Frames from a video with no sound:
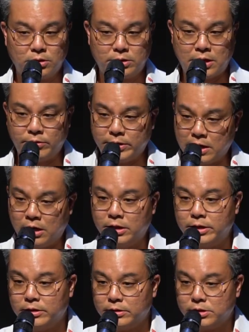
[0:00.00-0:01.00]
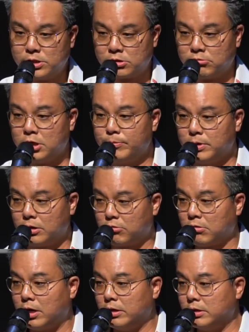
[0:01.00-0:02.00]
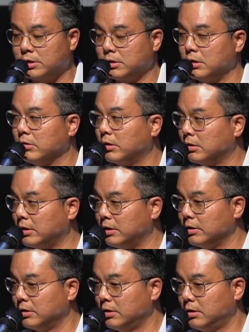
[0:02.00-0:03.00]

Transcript: down the alley, screaming and crying hysterically.